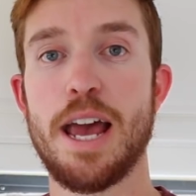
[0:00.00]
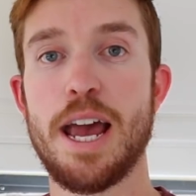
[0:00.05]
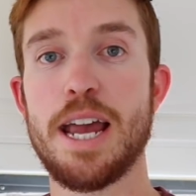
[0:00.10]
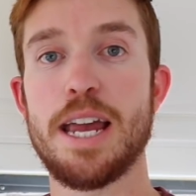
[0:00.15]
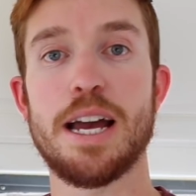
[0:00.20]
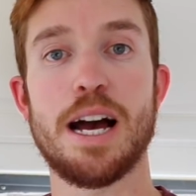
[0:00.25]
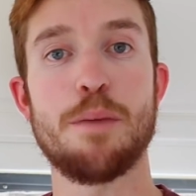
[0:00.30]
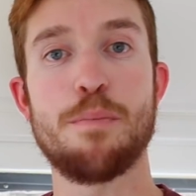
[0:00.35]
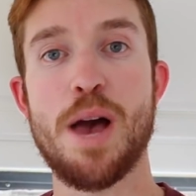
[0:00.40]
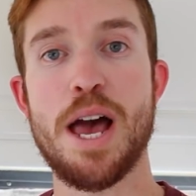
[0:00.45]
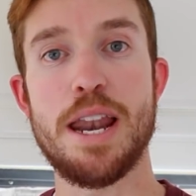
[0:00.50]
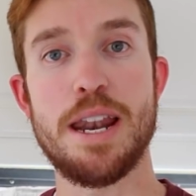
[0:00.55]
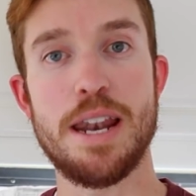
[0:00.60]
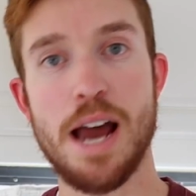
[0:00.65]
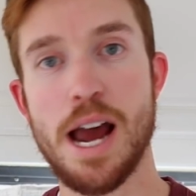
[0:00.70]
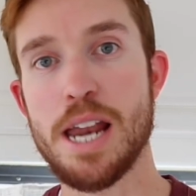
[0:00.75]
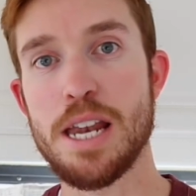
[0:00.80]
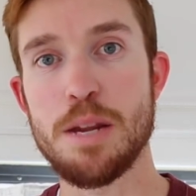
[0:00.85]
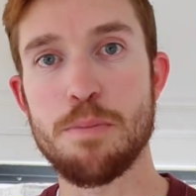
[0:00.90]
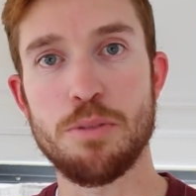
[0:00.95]
hey, I'm at
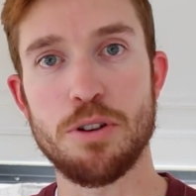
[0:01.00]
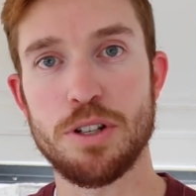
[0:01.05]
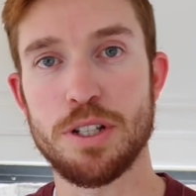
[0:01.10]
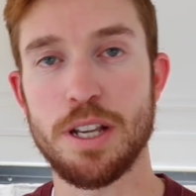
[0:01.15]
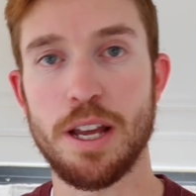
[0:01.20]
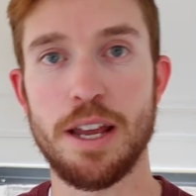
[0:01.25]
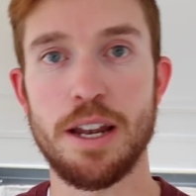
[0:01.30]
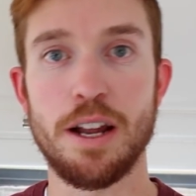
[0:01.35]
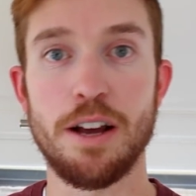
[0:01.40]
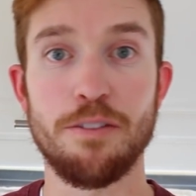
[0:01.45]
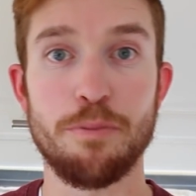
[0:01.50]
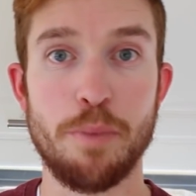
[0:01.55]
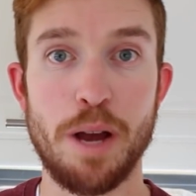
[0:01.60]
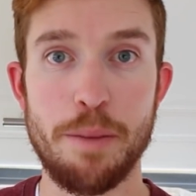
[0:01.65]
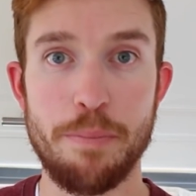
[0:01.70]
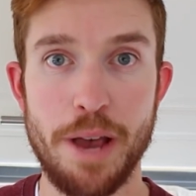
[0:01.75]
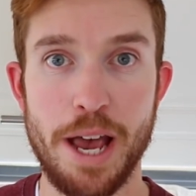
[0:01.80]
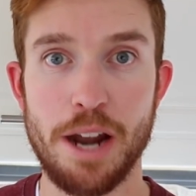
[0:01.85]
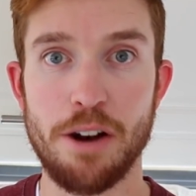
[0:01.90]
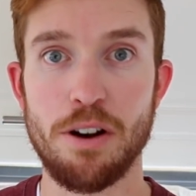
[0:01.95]
ninety percent of
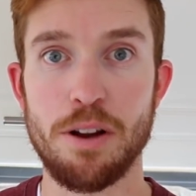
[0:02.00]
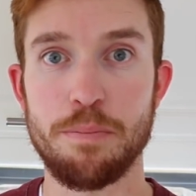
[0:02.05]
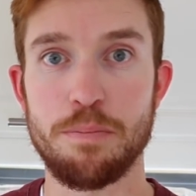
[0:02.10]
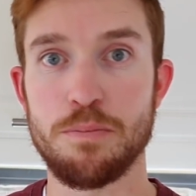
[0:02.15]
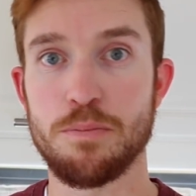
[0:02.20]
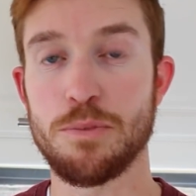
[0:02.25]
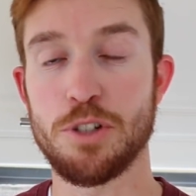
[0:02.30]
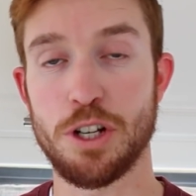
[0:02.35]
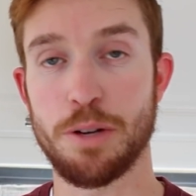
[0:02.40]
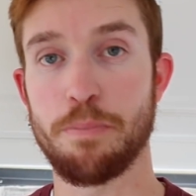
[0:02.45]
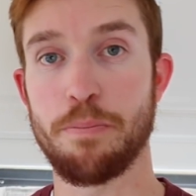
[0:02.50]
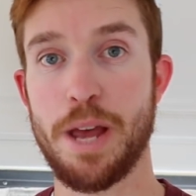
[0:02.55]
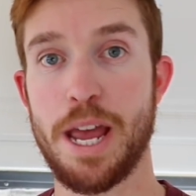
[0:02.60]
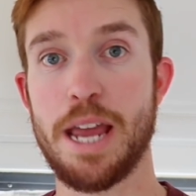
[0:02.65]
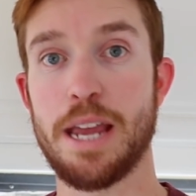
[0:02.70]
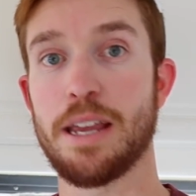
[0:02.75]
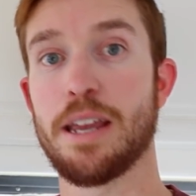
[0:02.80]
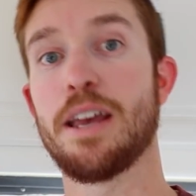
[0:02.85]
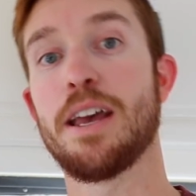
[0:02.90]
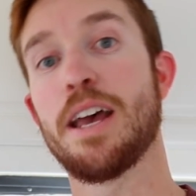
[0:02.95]
my battery
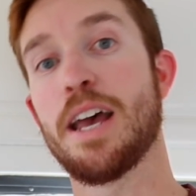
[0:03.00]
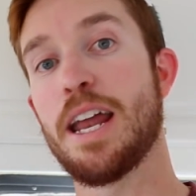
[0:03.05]
bank.